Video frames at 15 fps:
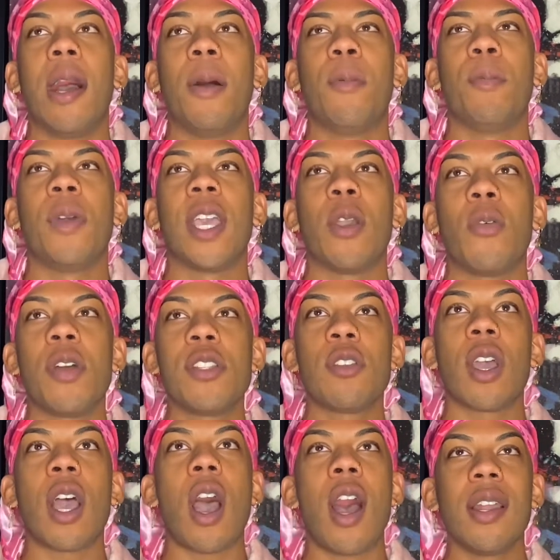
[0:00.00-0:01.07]
It was
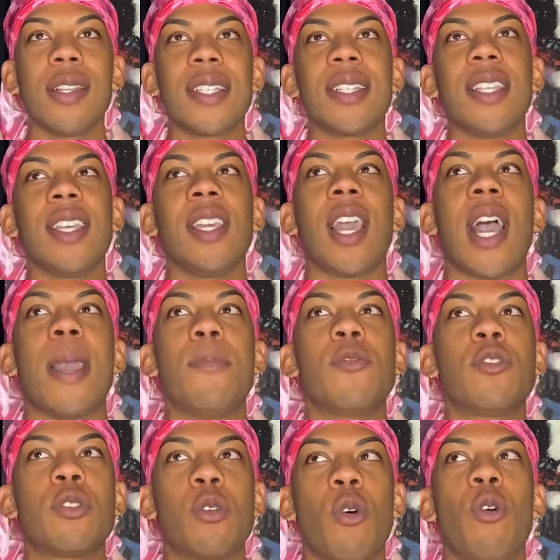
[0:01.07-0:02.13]
honestly, I'm
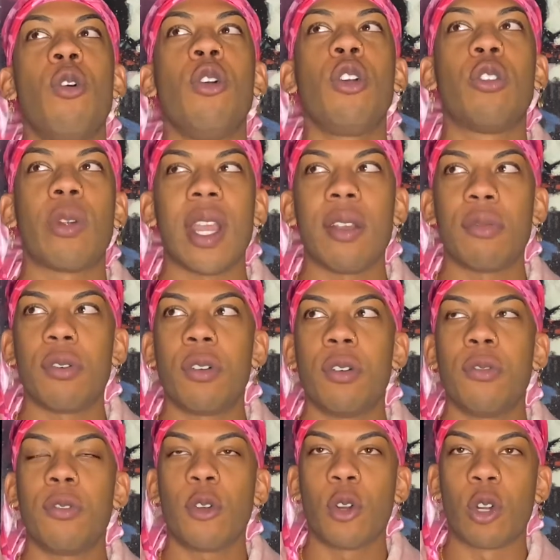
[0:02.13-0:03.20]
so grateful
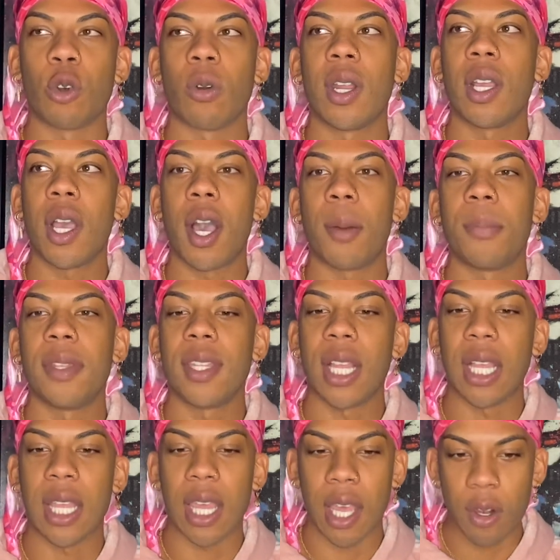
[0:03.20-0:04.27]
for growing up in the
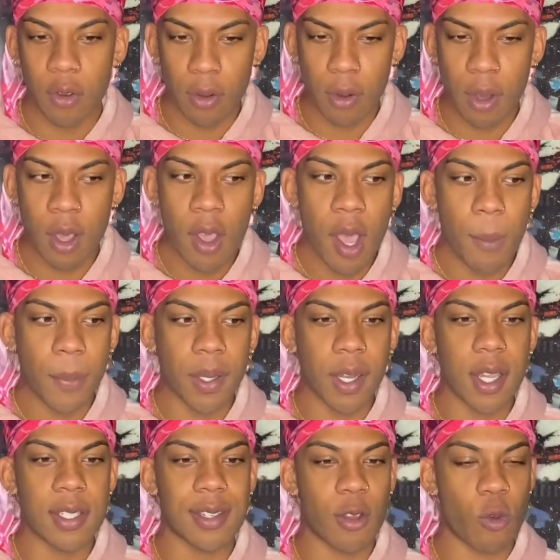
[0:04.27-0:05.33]
ghetto
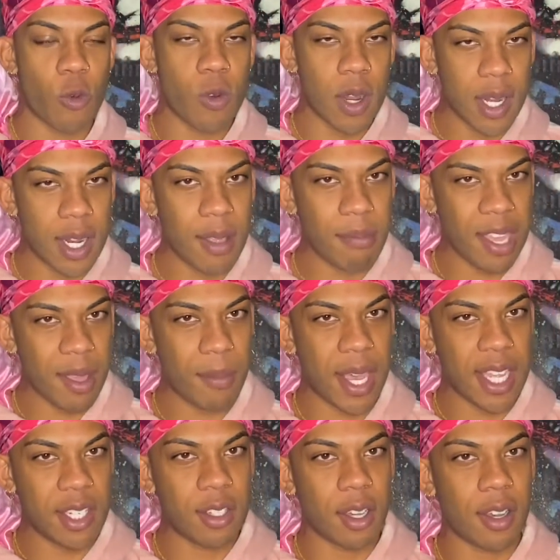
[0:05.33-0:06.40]
because it really made
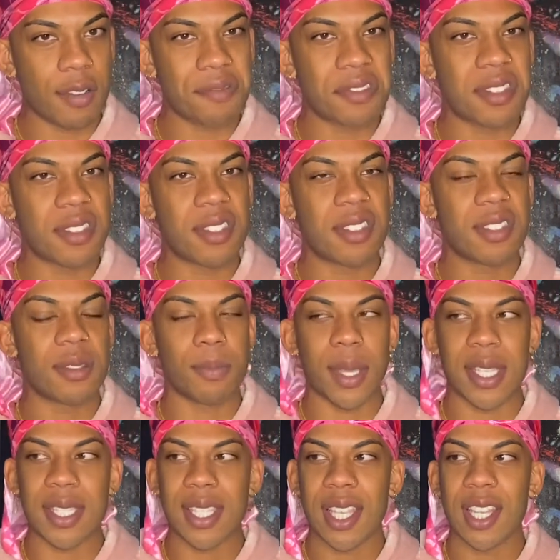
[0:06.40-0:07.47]
my
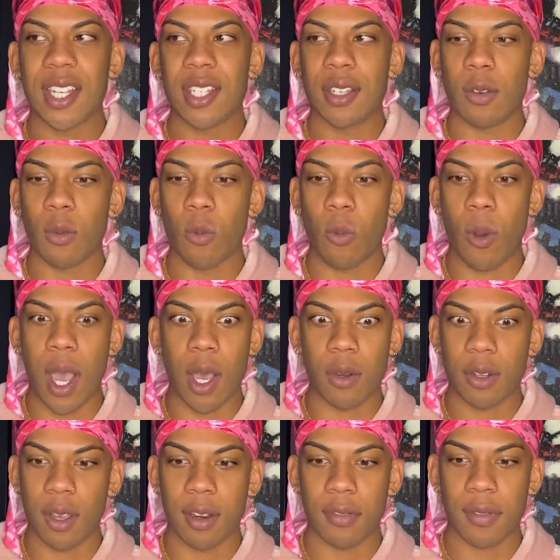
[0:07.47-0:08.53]
skin. Wow,
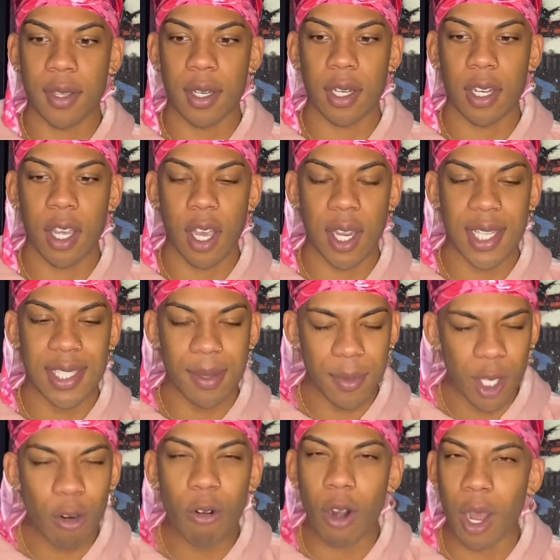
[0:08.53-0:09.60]
Donovan, is
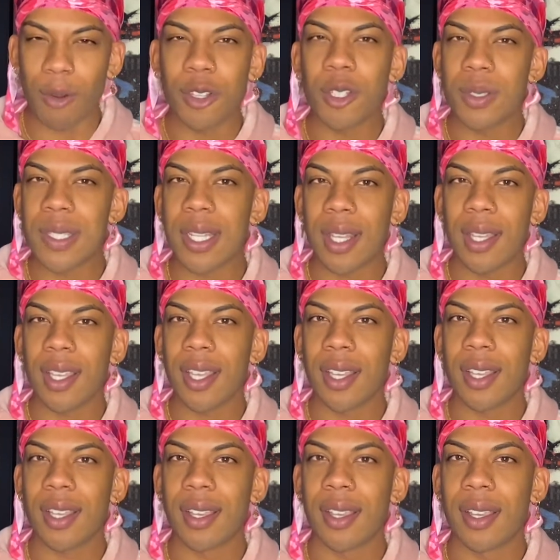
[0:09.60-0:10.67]
something wrong with you today?
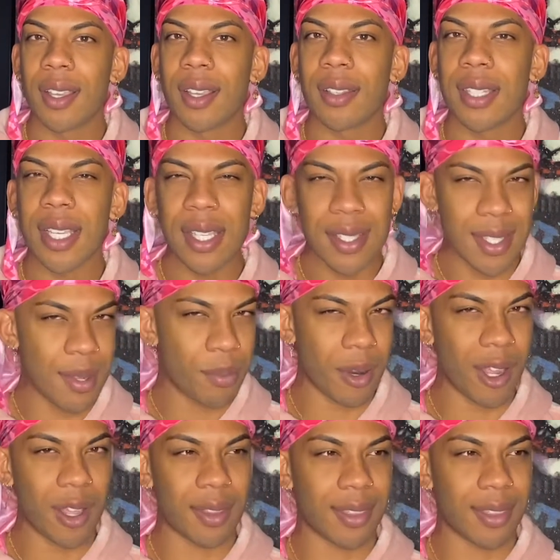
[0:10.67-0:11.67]
Take a deep breath.